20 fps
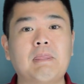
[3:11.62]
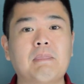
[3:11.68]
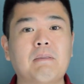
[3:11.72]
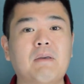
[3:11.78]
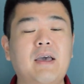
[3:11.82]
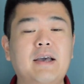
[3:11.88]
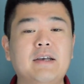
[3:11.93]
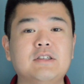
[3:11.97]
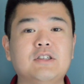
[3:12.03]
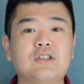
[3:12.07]

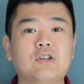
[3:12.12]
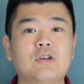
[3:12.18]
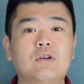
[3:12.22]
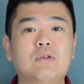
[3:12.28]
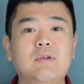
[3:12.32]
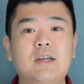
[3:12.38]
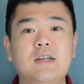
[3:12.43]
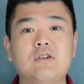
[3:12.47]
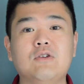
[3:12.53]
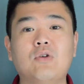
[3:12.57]
Okay,
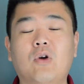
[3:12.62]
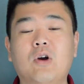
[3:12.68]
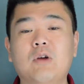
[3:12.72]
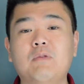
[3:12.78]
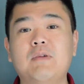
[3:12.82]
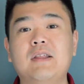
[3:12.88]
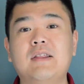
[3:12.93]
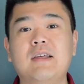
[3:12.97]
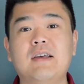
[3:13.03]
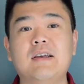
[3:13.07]
so in court,
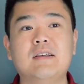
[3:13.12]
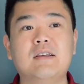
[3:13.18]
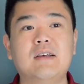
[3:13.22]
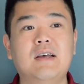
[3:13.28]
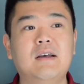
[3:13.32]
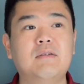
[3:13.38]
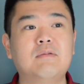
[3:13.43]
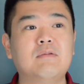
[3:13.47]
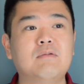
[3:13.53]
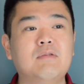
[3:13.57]
we think
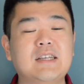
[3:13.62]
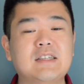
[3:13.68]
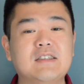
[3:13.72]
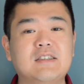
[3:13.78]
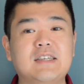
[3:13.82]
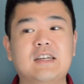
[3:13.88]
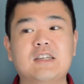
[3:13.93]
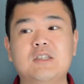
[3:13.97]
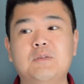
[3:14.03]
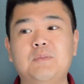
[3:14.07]
we can
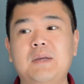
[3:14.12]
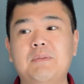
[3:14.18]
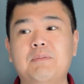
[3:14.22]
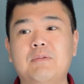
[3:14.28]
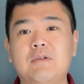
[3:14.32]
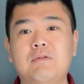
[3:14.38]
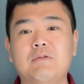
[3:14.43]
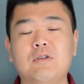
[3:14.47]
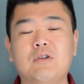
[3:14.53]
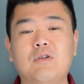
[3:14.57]
sentence
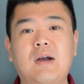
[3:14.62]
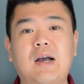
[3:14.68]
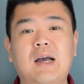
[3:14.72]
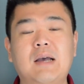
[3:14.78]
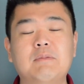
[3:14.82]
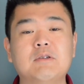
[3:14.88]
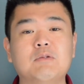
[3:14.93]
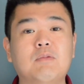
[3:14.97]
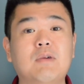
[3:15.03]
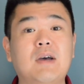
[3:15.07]
people for
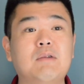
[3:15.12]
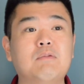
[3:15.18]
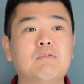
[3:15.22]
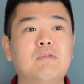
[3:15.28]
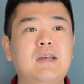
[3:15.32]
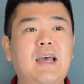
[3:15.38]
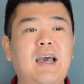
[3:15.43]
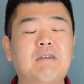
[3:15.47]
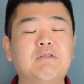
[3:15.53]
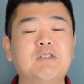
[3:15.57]
crimes when
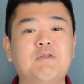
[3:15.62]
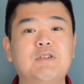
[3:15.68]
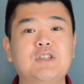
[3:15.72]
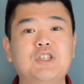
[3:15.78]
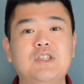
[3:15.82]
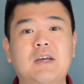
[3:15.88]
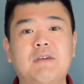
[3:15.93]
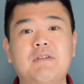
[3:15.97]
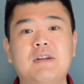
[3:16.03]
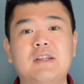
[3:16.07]
we have
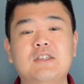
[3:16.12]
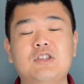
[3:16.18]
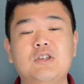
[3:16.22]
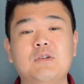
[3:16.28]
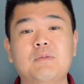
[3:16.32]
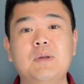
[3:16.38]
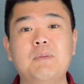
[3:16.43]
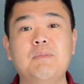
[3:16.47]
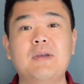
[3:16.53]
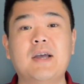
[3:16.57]
sufficient evidence to
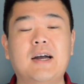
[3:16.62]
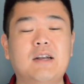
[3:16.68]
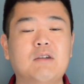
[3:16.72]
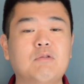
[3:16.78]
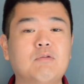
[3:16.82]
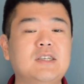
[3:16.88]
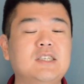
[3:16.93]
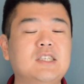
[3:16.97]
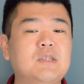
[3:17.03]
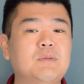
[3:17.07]
be beyond a
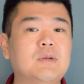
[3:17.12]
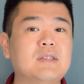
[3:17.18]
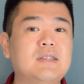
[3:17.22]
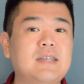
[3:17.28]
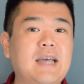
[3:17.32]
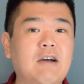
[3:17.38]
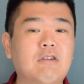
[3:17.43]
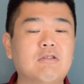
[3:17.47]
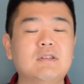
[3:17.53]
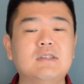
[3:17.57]
reasonable
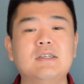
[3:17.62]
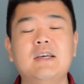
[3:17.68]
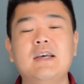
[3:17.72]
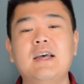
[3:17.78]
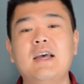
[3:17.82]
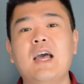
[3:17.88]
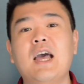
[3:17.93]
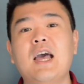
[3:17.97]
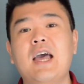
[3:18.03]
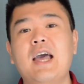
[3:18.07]
doubt.
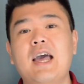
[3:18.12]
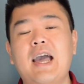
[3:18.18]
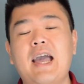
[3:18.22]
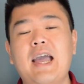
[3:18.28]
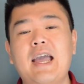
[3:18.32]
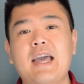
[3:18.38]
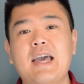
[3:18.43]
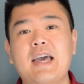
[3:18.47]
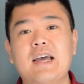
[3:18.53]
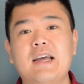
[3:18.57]

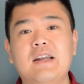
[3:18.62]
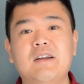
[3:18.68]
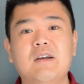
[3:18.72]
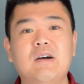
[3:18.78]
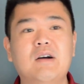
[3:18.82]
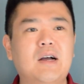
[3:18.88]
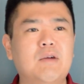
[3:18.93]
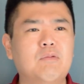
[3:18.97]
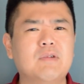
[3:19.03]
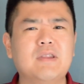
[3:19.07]
And
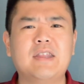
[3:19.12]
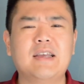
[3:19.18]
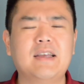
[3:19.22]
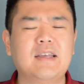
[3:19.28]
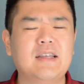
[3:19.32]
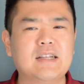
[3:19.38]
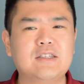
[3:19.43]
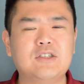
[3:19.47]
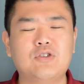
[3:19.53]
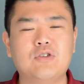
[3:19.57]

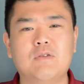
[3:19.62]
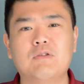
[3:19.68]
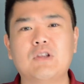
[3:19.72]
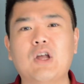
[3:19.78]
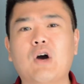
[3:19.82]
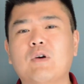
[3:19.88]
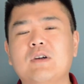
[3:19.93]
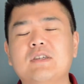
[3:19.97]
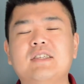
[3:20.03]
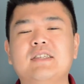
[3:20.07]
thinking at sort of
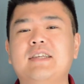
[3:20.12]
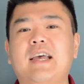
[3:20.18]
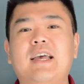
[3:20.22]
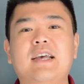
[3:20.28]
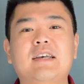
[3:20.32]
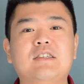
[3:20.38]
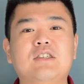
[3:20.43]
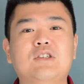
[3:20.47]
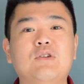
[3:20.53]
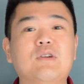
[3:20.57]
lower
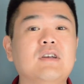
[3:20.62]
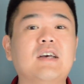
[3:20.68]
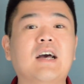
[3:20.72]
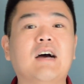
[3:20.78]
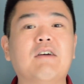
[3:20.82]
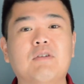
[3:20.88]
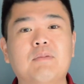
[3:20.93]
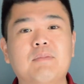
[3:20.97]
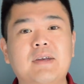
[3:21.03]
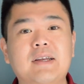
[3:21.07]
stakes, student
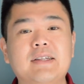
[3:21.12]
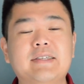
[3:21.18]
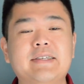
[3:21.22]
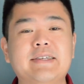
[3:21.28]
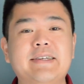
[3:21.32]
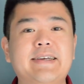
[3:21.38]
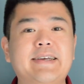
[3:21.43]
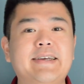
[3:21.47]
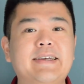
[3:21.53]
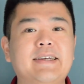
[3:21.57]
government
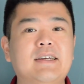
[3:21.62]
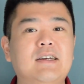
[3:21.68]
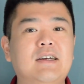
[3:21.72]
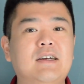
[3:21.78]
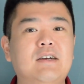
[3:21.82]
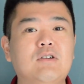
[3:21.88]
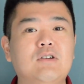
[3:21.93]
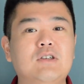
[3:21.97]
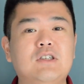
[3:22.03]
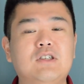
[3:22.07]

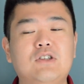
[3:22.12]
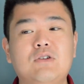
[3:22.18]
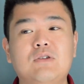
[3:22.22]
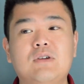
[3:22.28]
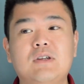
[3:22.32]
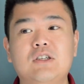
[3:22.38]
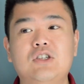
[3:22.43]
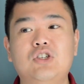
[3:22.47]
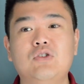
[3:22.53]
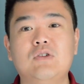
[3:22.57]
or
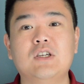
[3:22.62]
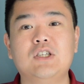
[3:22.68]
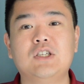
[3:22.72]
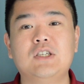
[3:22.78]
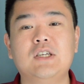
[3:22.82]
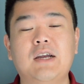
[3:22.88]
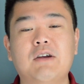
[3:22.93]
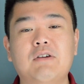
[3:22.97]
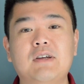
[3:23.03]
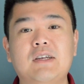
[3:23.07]
student
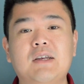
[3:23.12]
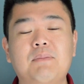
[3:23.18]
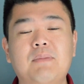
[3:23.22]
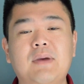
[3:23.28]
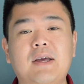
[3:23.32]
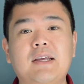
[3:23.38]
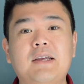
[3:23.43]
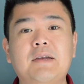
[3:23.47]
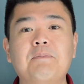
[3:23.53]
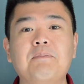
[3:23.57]
judiciary
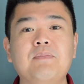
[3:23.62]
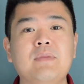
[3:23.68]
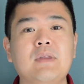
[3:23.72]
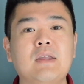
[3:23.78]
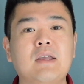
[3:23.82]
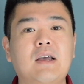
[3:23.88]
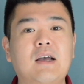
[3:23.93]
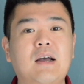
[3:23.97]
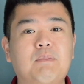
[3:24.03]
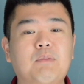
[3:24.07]
committee,
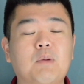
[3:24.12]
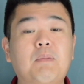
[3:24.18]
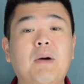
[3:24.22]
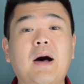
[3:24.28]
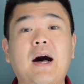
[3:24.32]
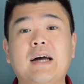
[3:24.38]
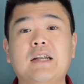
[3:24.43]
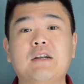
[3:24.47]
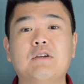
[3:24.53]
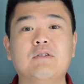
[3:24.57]

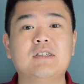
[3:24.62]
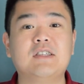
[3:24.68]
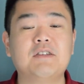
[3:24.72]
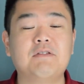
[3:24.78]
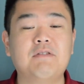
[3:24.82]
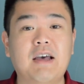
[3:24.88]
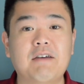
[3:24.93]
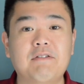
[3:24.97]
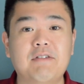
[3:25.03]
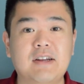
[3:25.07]
preponderance
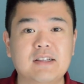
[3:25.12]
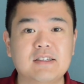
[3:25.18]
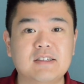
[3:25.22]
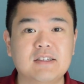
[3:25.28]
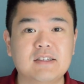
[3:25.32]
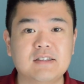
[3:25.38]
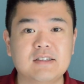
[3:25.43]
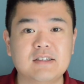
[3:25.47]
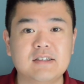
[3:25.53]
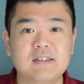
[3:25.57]
of evidence
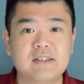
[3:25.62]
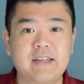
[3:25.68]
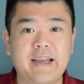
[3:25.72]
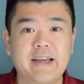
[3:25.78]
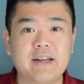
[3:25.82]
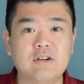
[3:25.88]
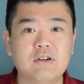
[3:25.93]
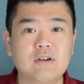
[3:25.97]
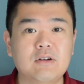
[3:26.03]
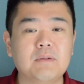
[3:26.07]
is the
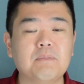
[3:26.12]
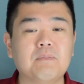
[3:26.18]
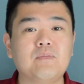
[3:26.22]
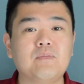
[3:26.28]
standard.